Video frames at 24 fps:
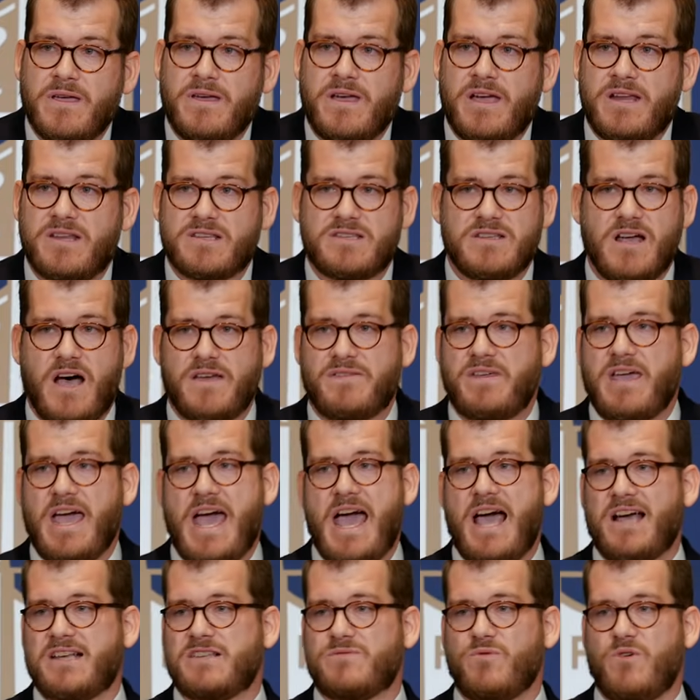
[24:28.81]
It is not the
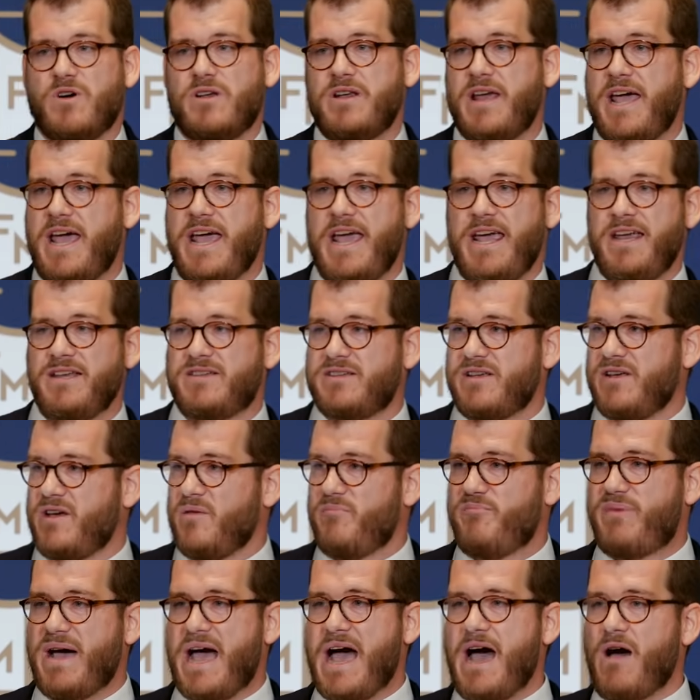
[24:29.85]
Acts one eight
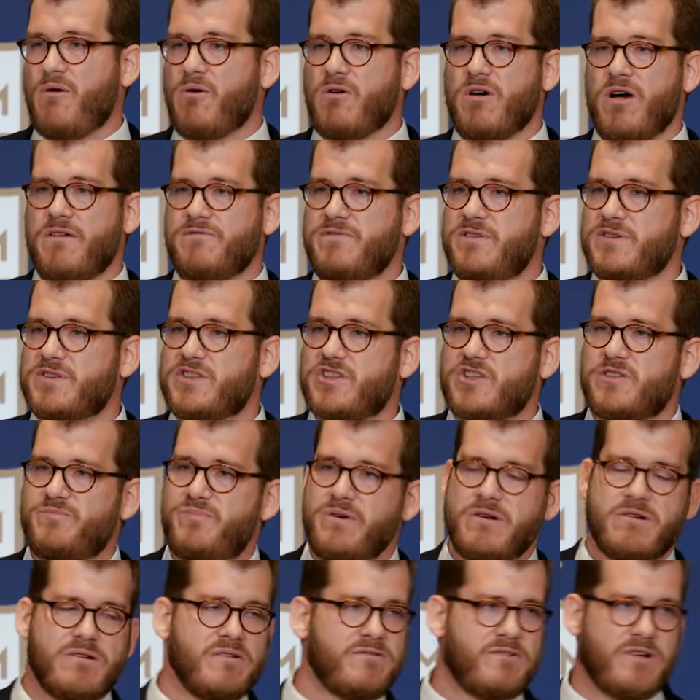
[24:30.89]
power of the
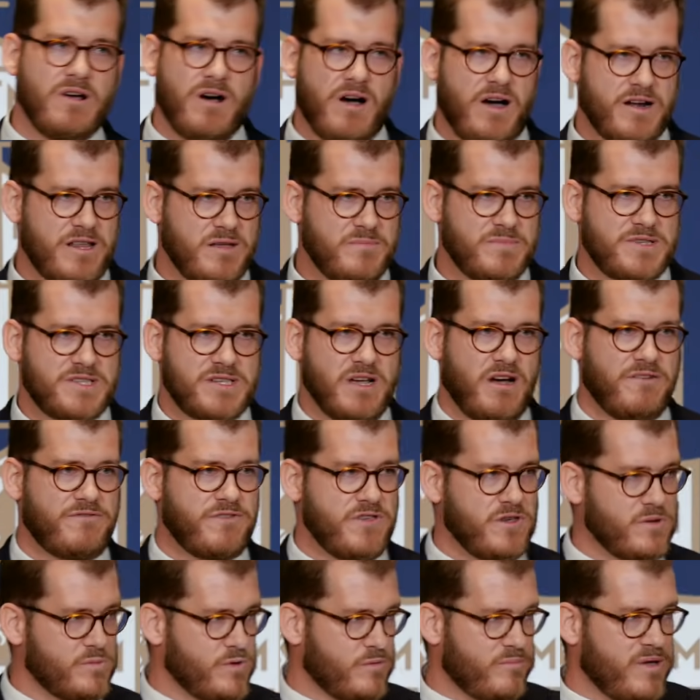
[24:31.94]
Spirit of God Himself.
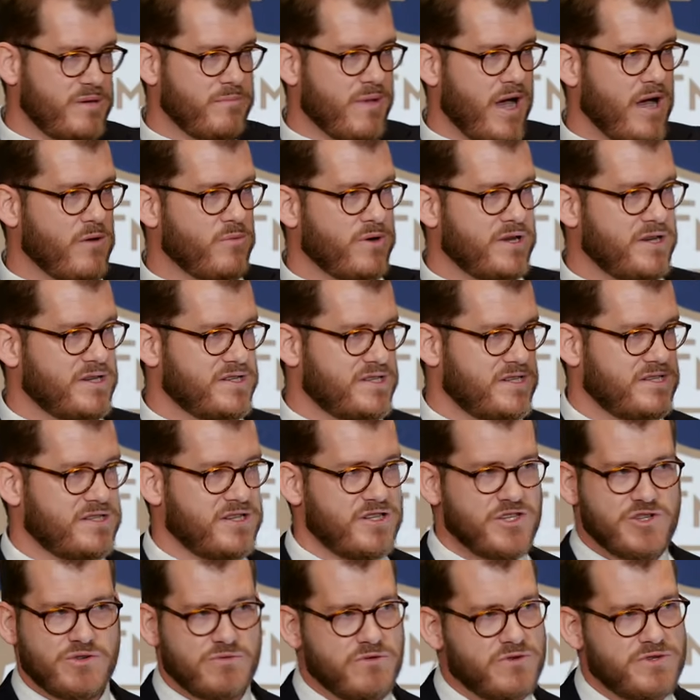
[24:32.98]
You will be my witnesses
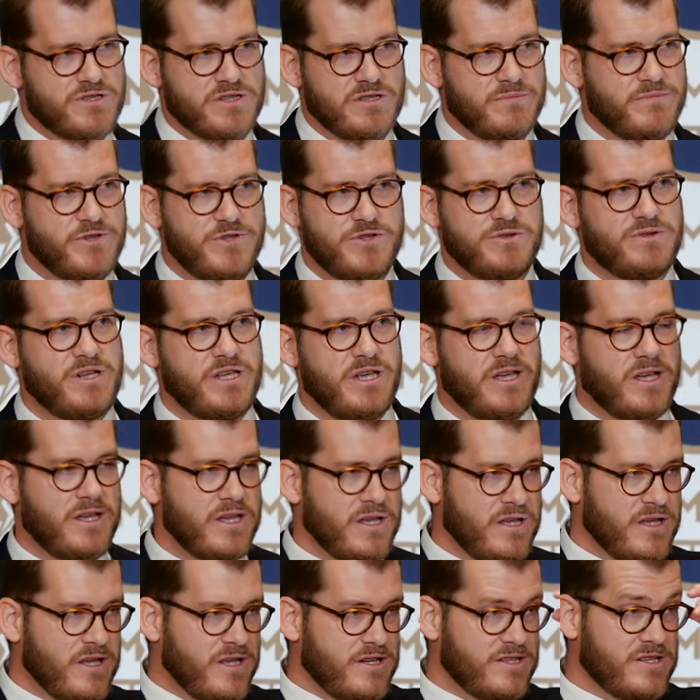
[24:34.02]
in Jerusalem and Judea
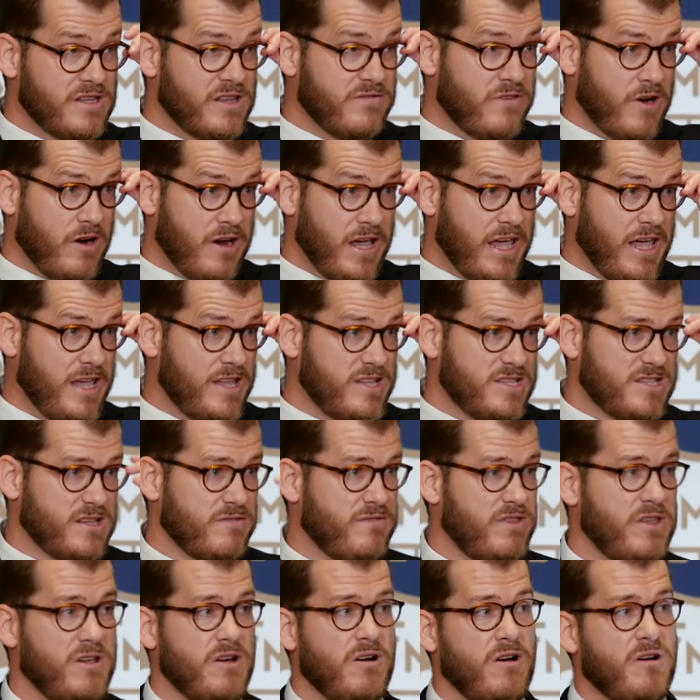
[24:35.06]
to the very ends
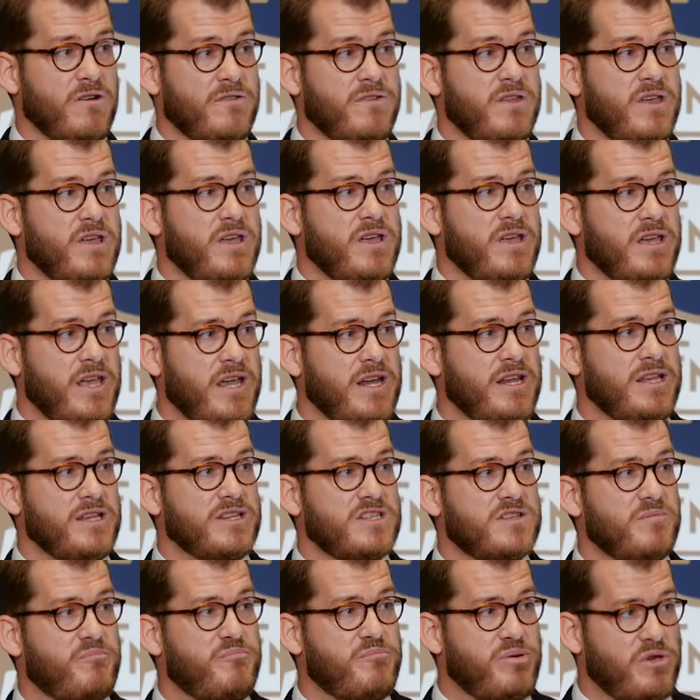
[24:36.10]
of the earth. It
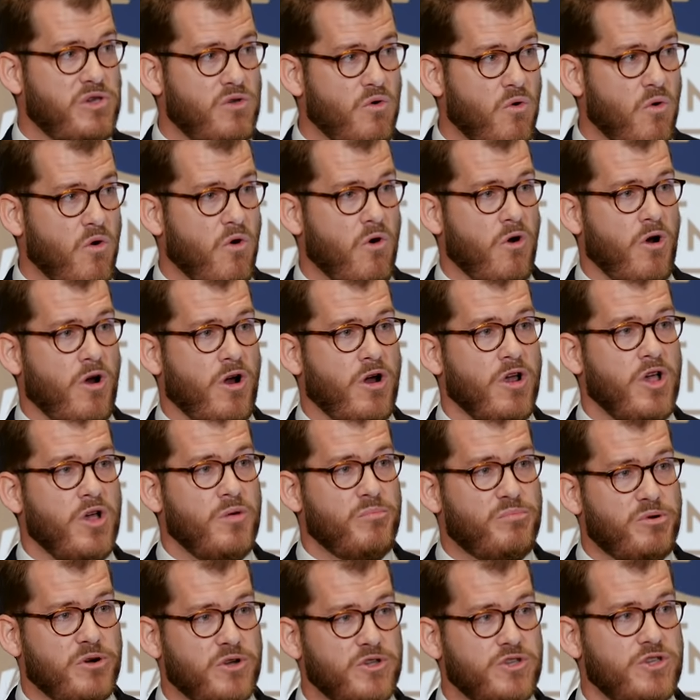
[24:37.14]
is pure.
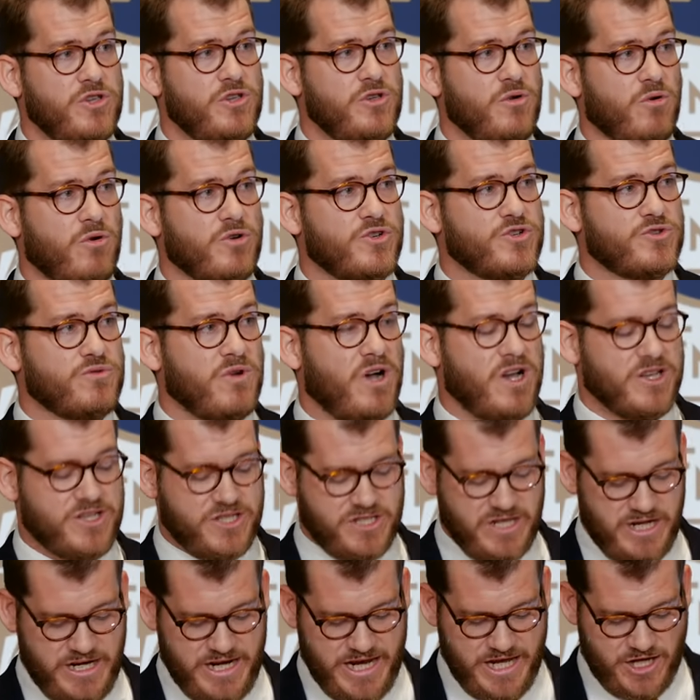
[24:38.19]
Put your
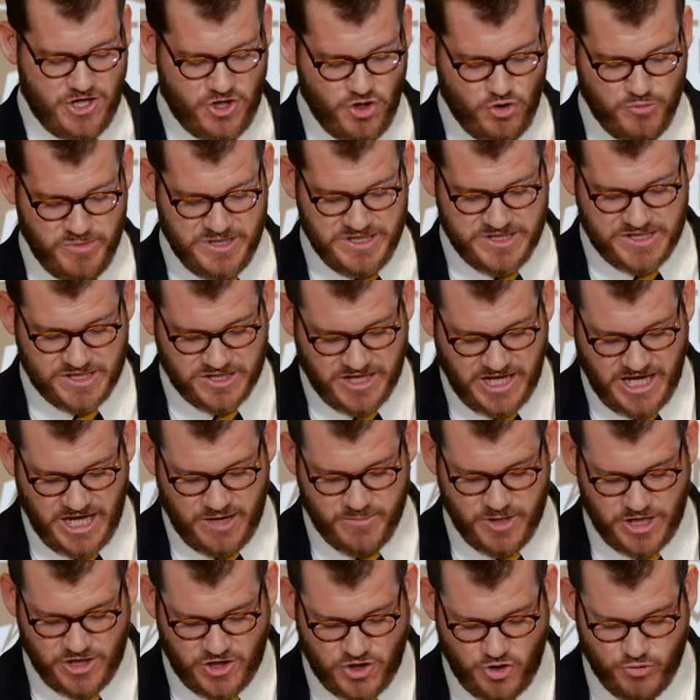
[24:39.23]
trust in a human
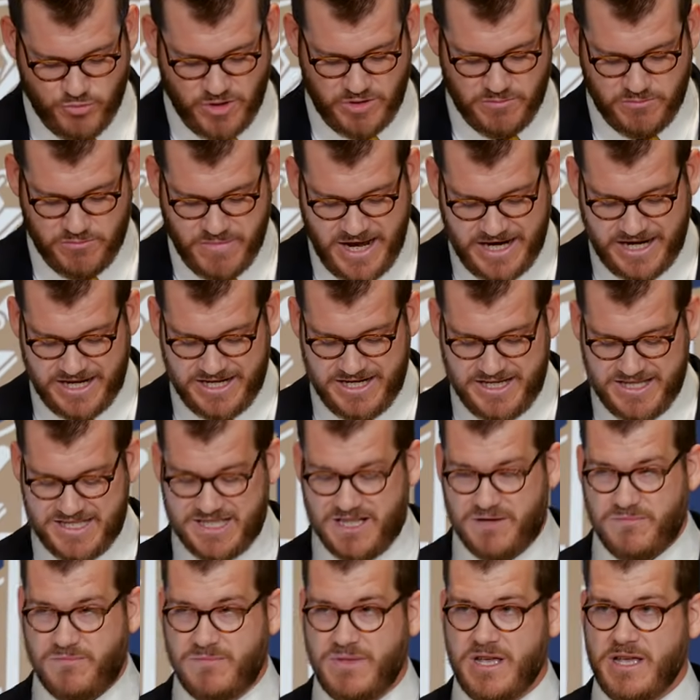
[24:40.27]
scheme and a human
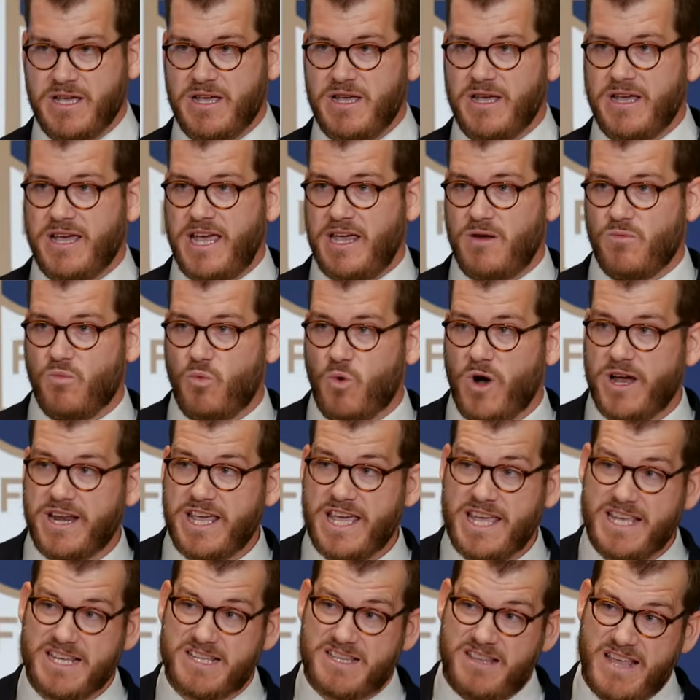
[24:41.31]
mechanism. And
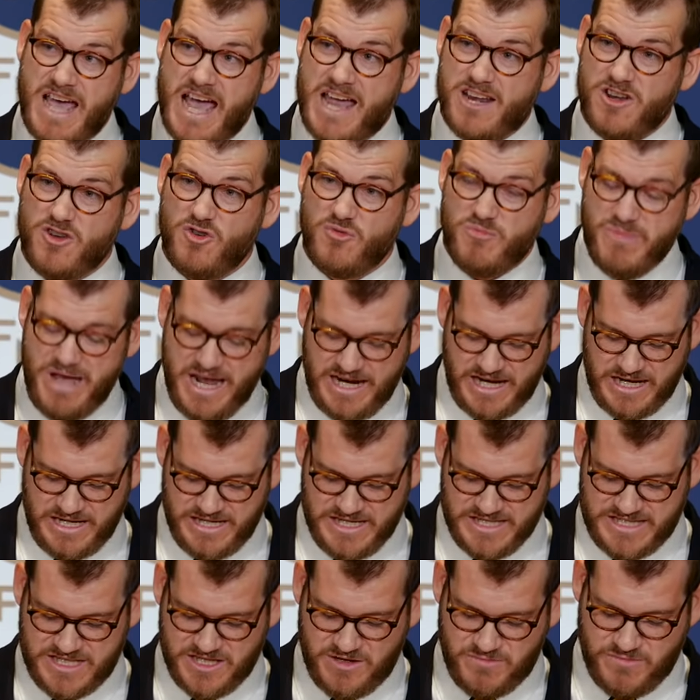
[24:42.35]
what is that new
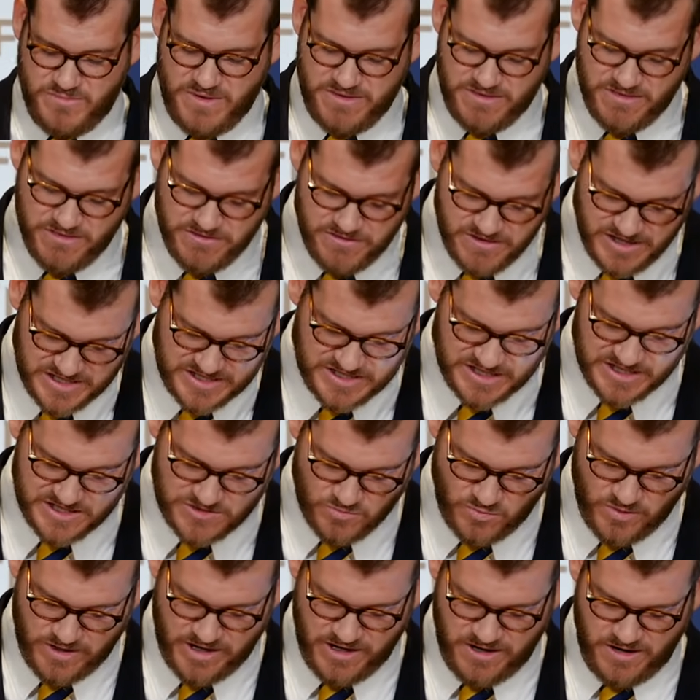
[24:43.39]
mechanism? This is
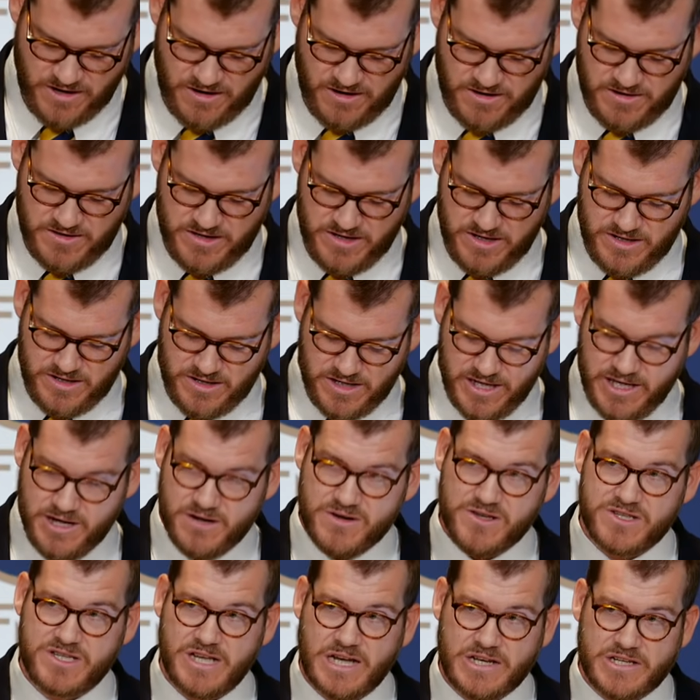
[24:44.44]
where
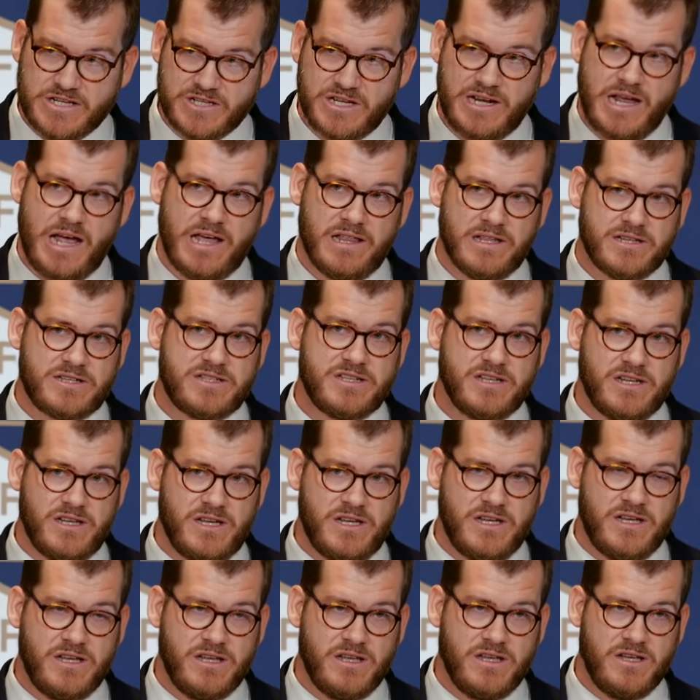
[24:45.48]

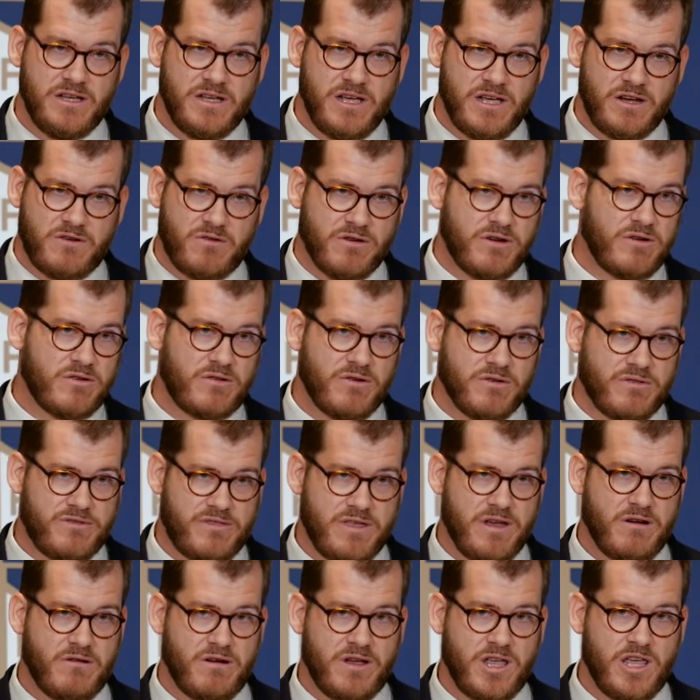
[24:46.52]
intersectionality and critical
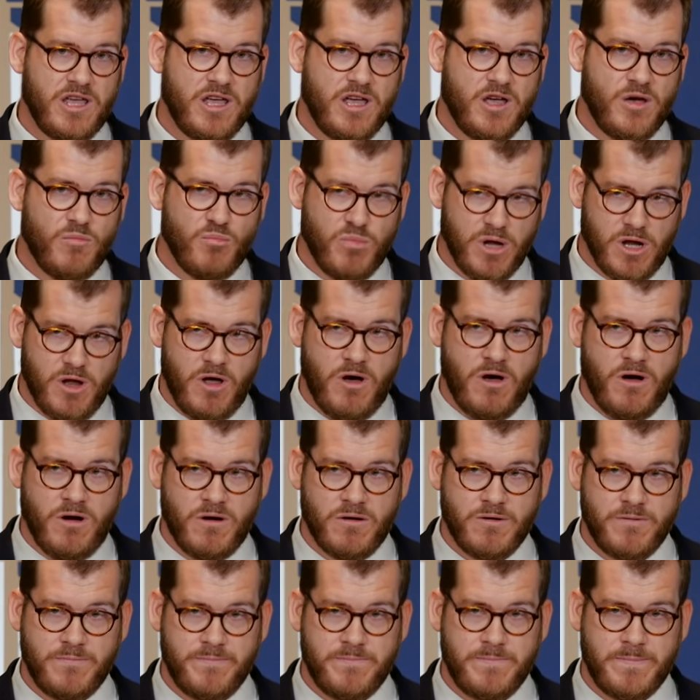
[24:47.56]
theory
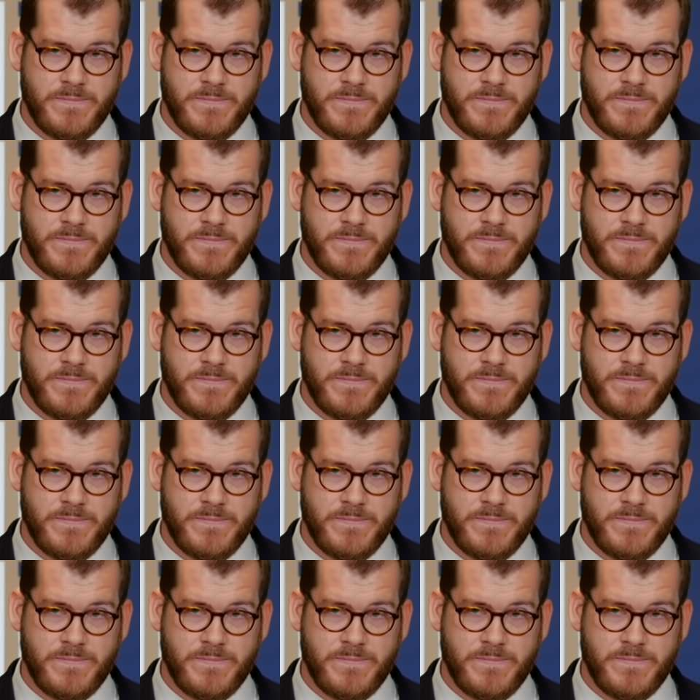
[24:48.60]
belong.